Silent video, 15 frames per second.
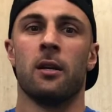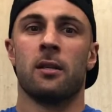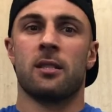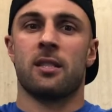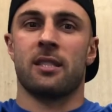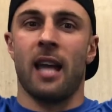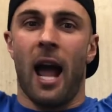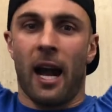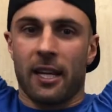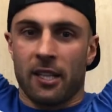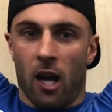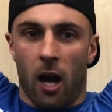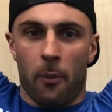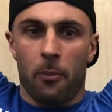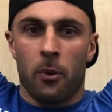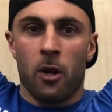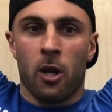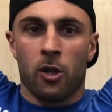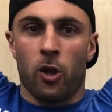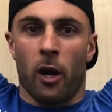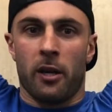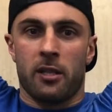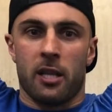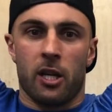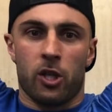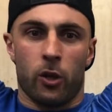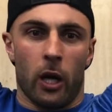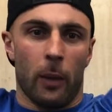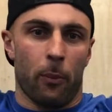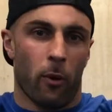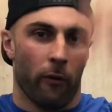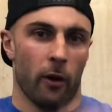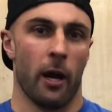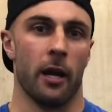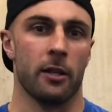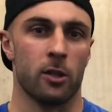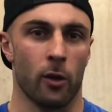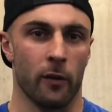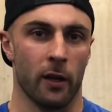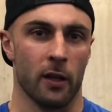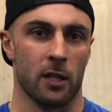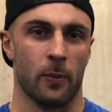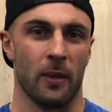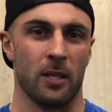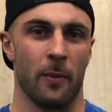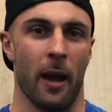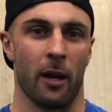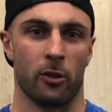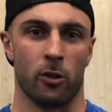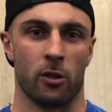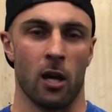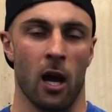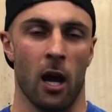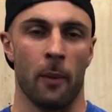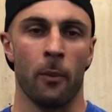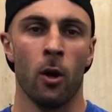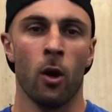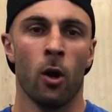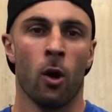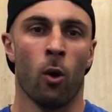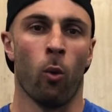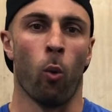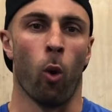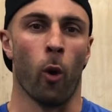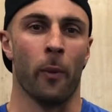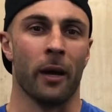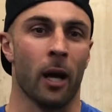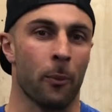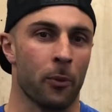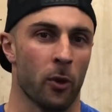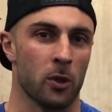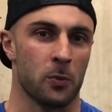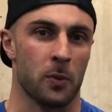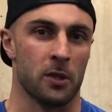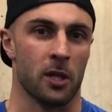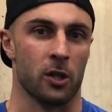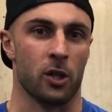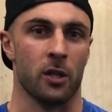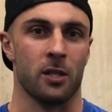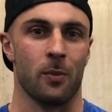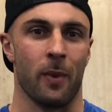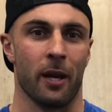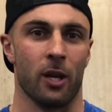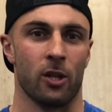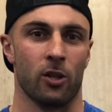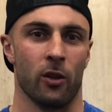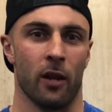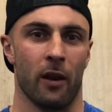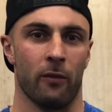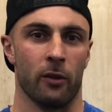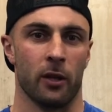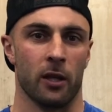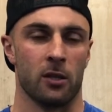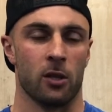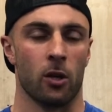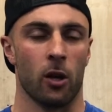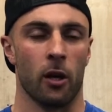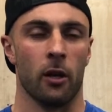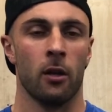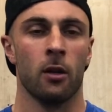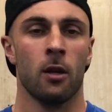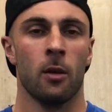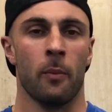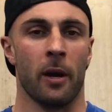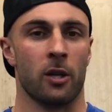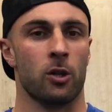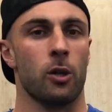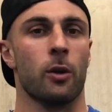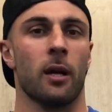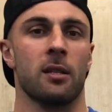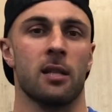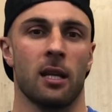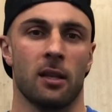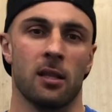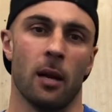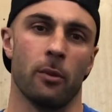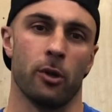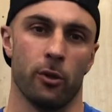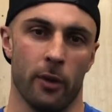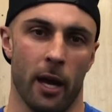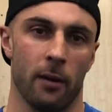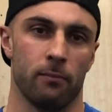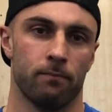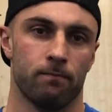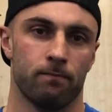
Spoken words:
stacked up, trying to stay straight up overhead. So you need to spend some extra time warming up those positions and making sure that everything is good. Make sure you guys take the time to do that.